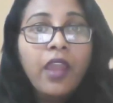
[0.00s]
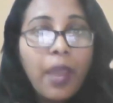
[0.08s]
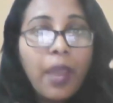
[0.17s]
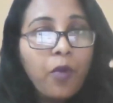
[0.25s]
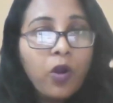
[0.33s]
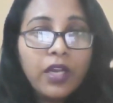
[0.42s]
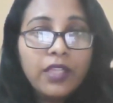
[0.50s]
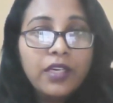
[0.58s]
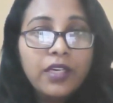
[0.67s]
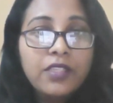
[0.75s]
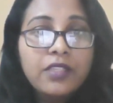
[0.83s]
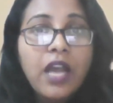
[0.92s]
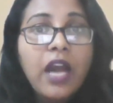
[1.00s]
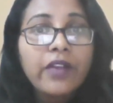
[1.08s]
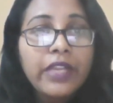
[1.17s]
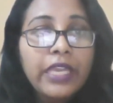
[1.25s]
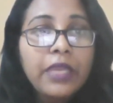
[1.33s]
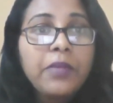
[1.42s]
Among others, our
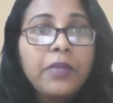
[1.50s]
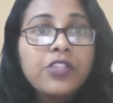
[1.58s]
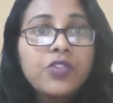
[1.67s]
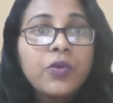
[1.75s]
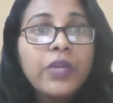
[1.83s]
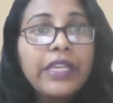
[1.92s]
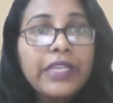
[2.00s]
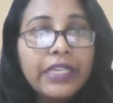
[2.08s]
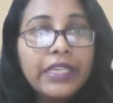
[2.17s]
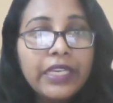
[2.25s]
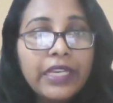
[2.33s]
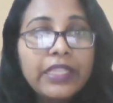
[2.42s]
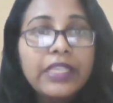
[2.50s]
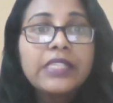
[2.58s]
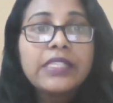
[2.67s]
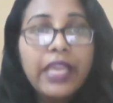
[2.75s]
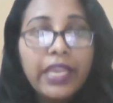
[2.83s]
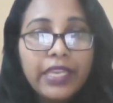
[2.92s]
aim is to integrate
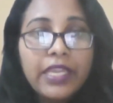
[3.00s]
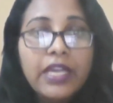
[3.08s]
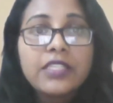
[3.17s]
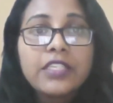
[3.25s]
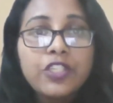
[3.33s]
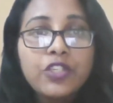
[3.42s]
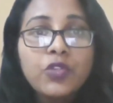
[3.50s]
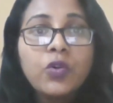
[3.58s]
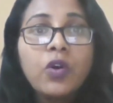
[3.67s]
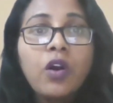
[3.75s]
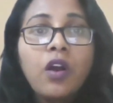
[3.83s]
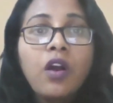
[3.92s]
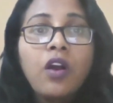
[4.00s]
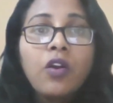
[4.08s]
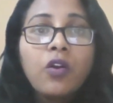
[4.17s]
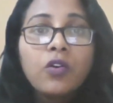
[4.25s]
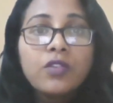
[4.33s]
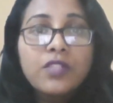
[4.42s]
these areas into
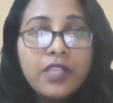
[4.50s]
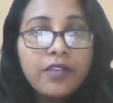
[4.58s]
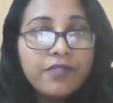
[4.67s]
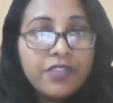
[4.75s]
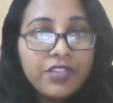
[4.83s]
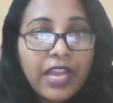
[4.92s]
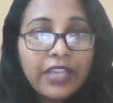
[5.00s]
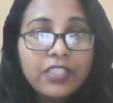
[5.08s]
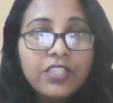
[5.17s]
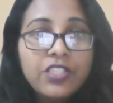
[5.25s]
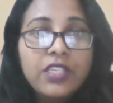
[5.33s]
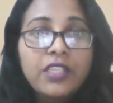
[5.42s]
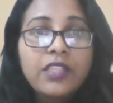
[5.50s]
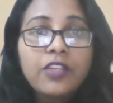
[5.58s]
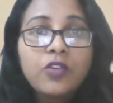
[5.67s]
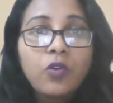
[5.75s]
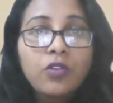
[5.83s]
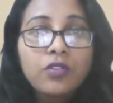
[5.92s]
cohesive strategy
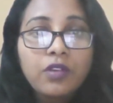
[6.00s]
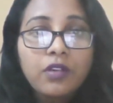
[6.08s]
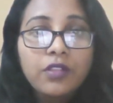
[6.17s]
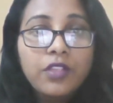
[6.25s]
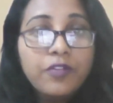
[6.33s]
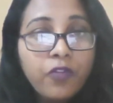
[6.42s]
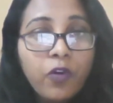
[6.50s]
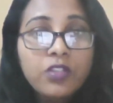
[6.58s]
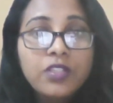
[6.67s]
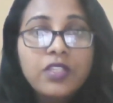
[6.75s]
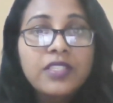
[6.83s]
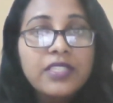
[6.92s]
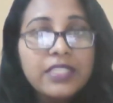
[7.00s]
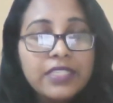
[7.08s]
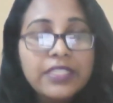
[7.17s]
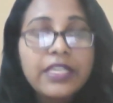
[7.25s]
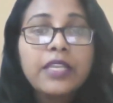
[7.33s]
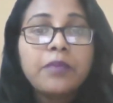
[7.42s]
that fosters
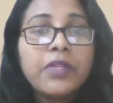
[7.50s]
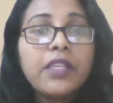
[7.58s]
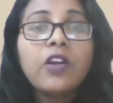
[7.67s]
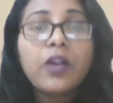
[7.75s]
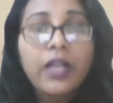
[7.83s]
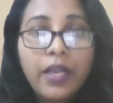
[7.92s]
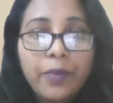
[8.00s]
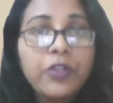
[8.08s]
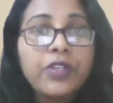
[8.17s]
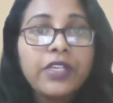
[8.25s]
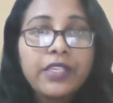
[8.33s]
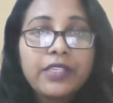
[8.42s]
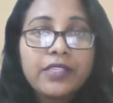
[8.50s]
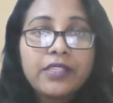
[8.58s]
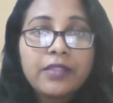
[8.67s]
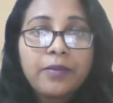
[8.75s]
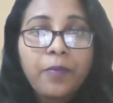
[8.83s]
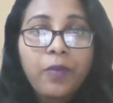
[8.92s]
sustainable
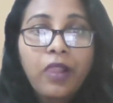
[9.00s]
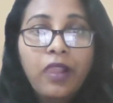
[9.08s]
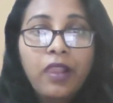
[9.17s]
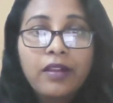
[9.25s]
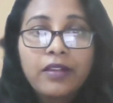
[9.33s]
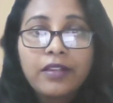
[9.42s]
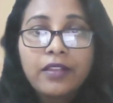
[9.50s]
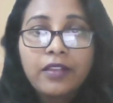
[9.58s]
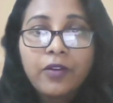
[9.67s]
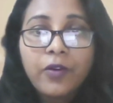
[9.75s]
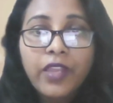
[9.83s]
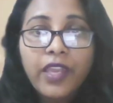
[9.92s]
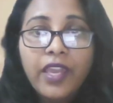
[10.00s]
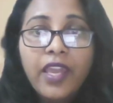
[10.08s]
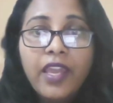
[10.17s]
communities. Okay.